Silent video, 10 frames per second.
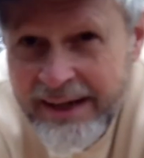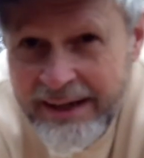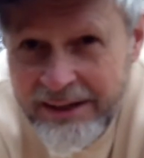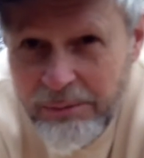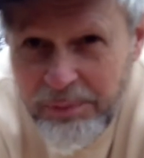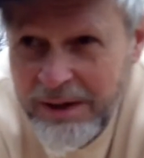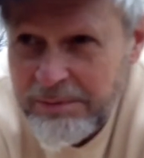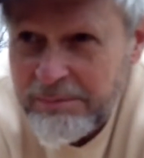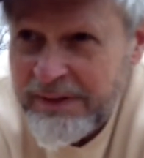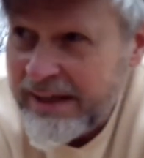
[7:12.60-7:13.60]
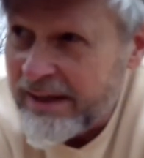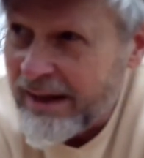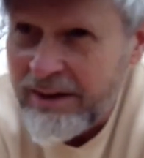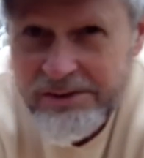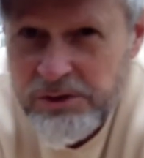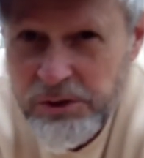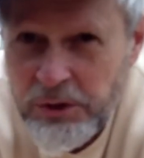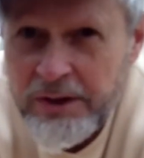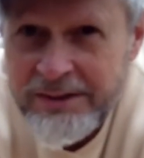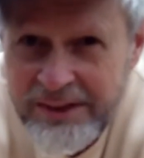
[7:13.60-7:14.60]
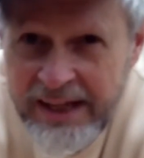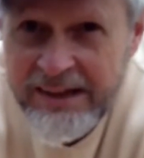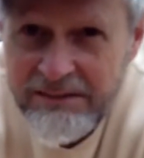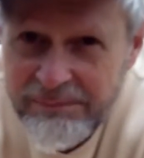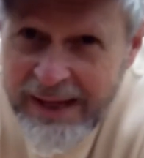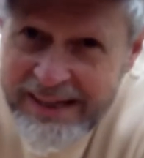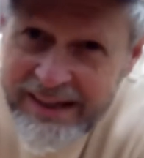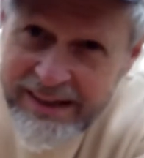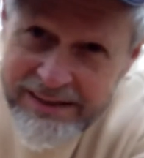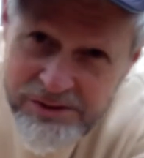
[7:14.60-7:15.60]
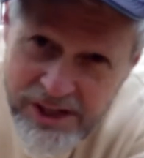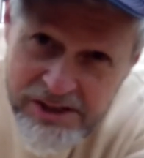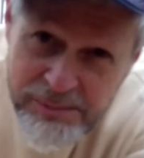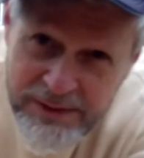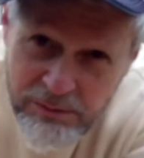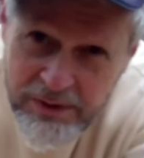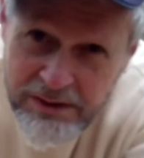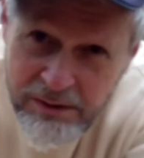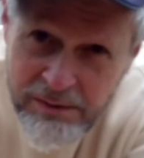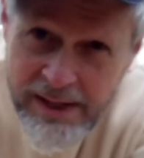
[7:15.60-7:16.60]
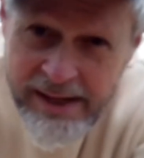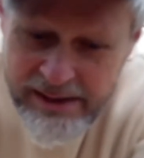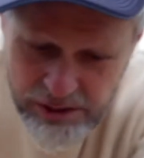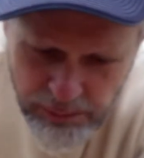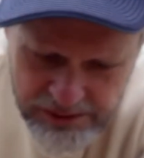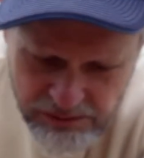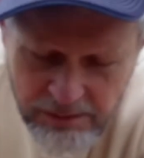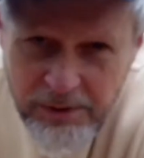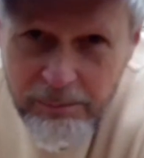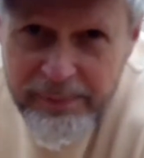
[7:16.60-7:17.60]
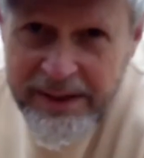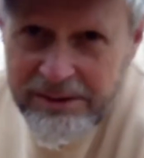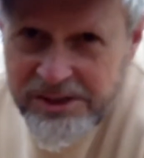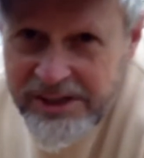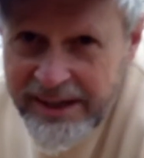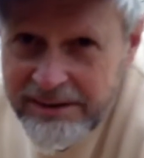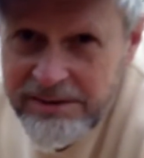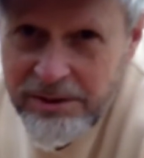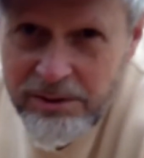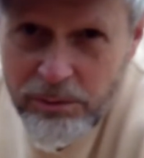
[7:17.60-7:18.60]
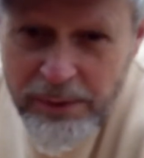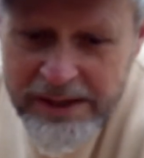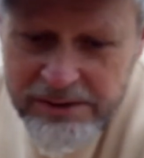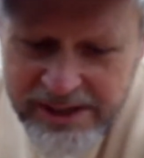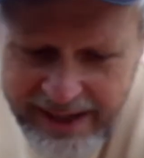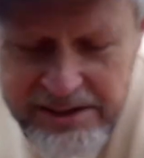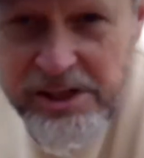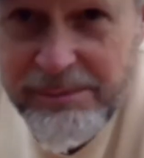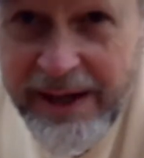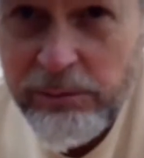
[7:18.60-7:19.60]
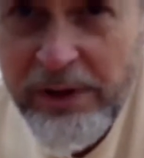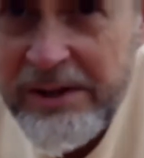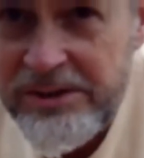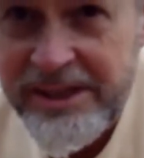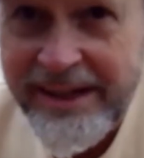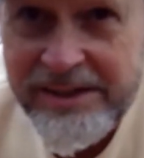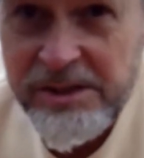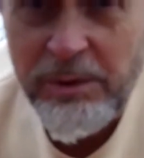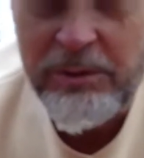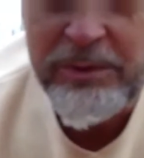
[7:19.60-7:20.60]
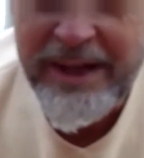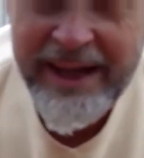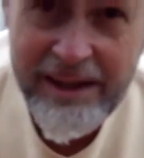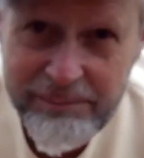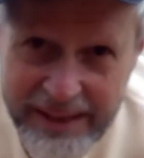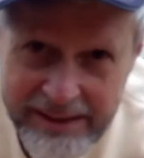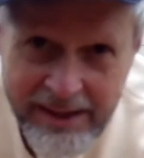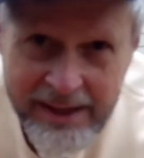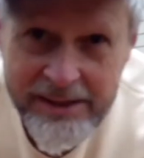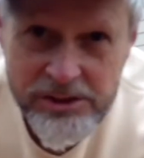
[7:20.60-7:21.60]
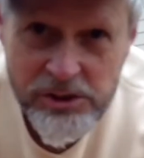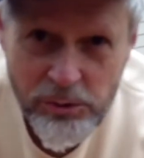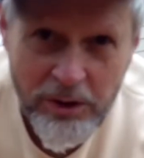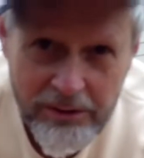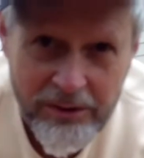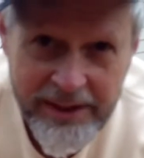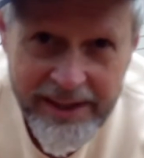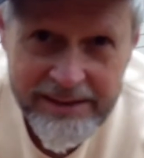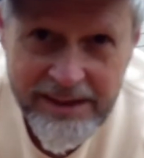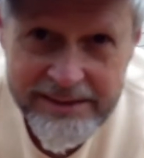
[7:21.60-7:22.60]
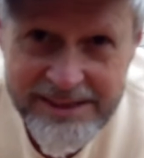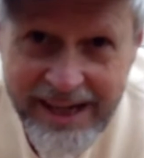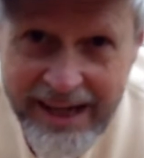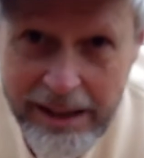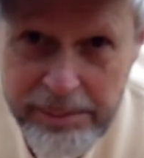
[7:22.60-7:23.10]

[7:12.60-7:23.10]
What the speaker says: you probably should think of making an adjustment when you switch from your better side to your weaker side. Actually, my weaker side is the one when I have my stronger hand on top.